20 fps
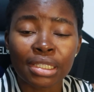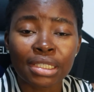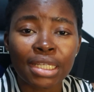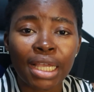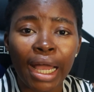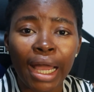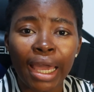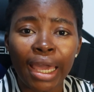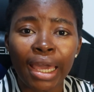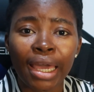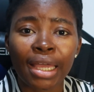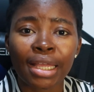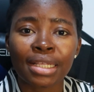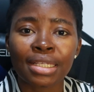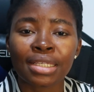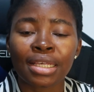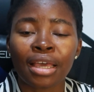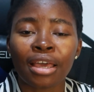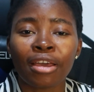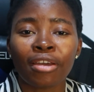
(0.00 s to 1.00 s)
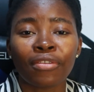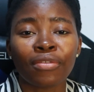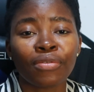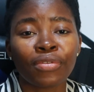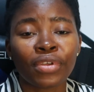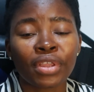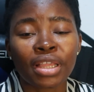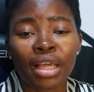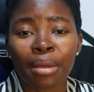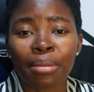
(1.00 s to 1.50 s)
diet
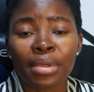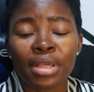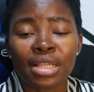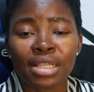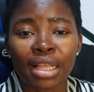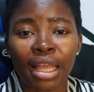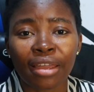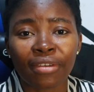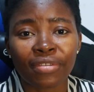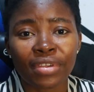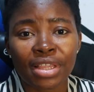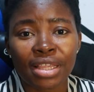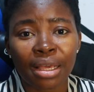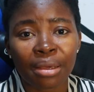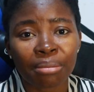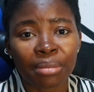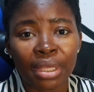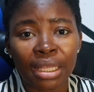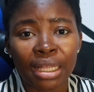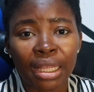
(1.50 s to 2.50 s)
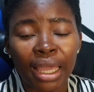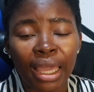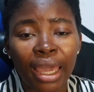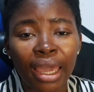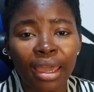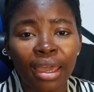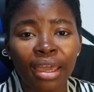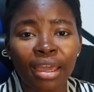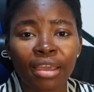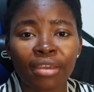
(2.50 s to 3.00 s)
vitamins like vitamin
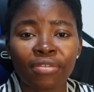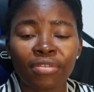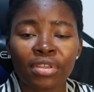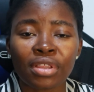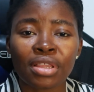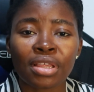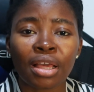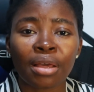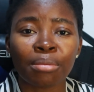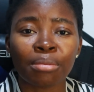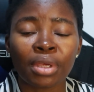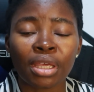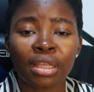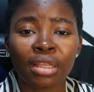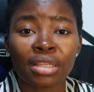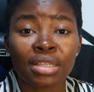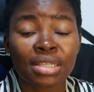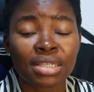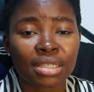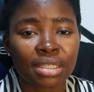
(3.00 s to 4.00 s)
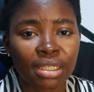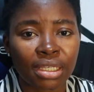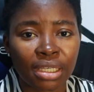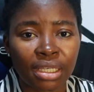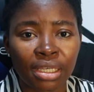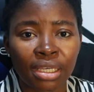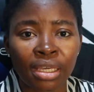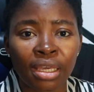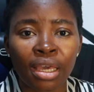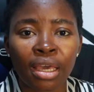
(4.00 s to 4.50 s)
A, vitamin
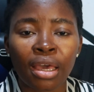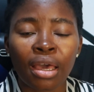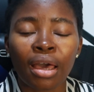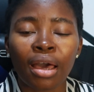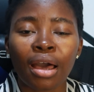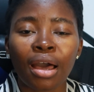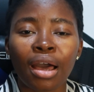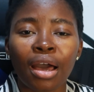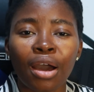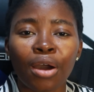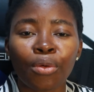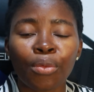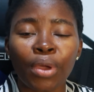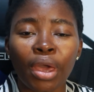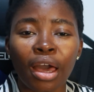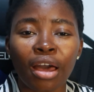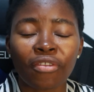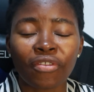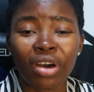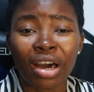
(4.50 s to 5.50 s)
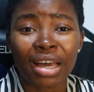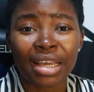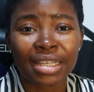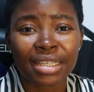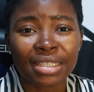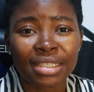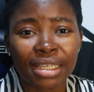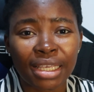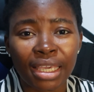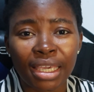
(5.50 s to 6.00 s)
C, uh, we have our
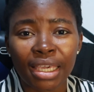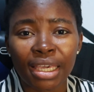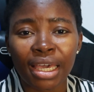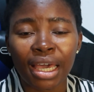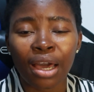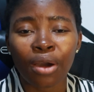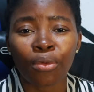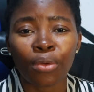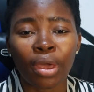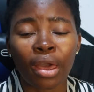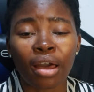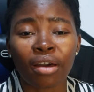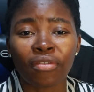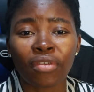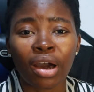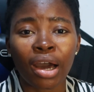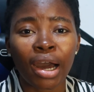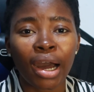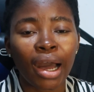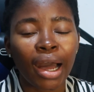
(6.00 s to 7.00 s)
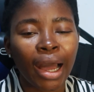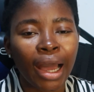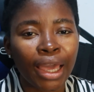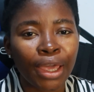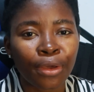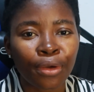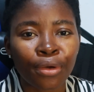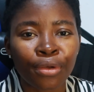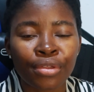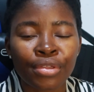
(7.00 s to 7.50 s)
zinc and we have our
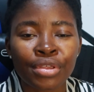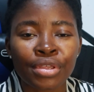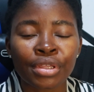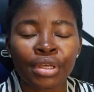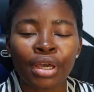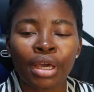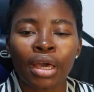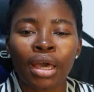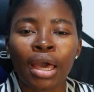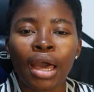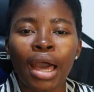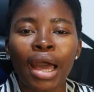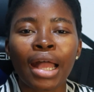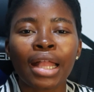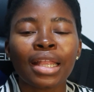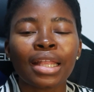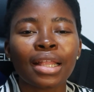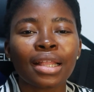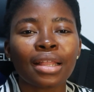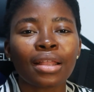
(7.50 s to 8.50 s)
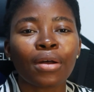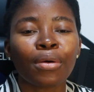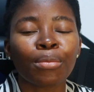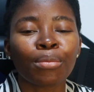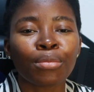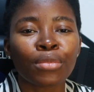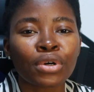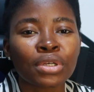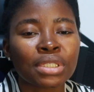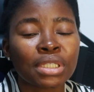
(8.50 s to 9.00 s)
ions and
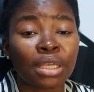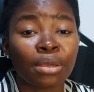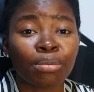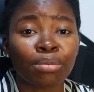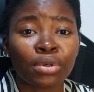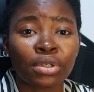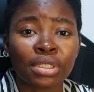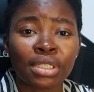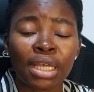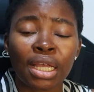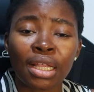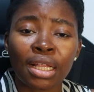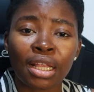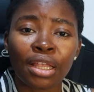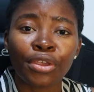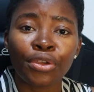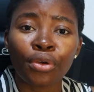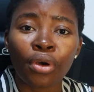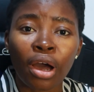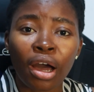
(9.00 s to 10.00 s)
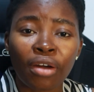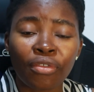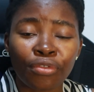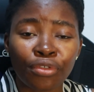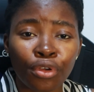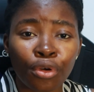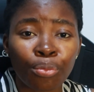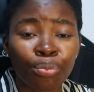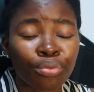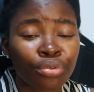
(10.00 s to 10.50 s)
most importantly you have
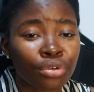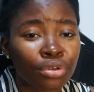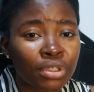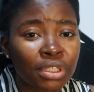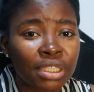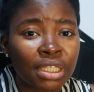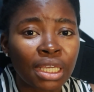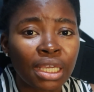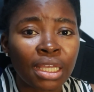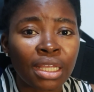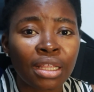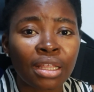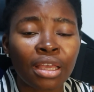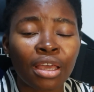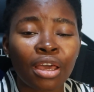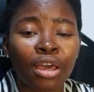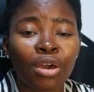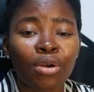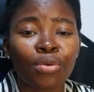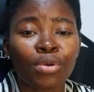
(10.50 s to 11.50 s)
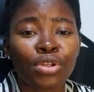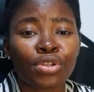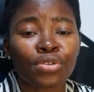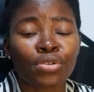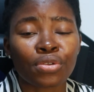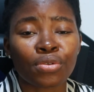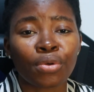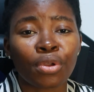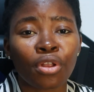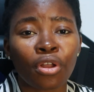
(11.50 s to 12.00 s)
your protein which
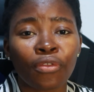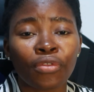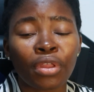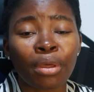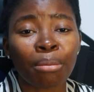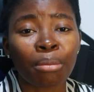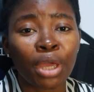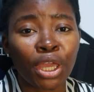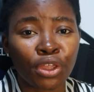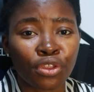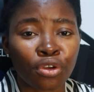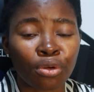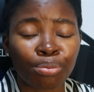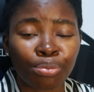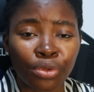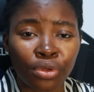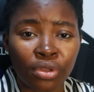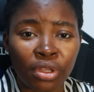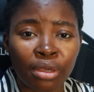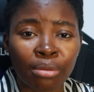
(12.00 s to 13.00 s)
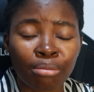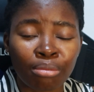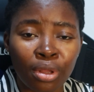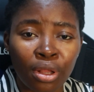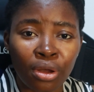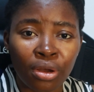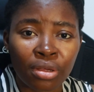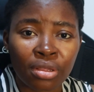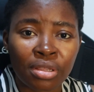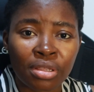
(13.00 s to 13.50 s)
is one of the major building
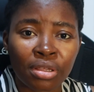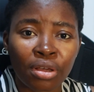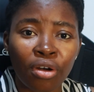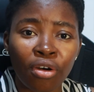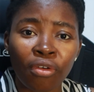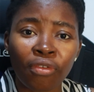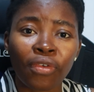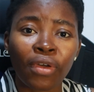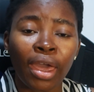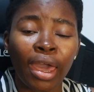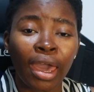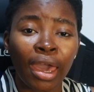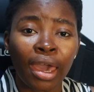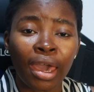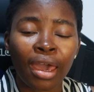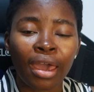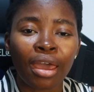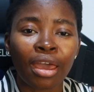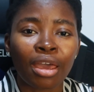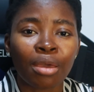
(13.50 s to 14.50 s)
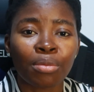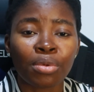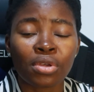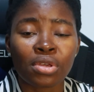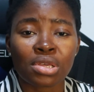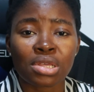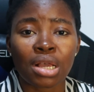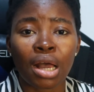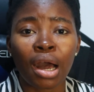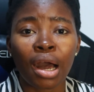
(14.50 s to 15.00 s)
blocks of hair
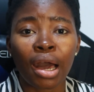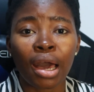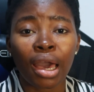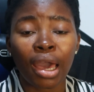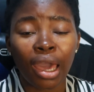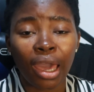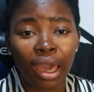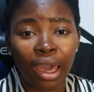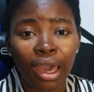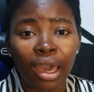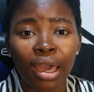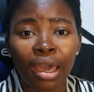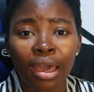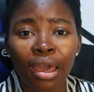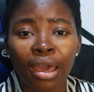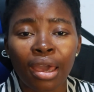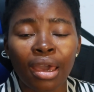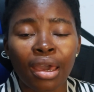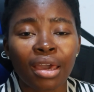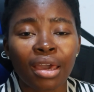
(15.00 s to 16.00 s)
because our hair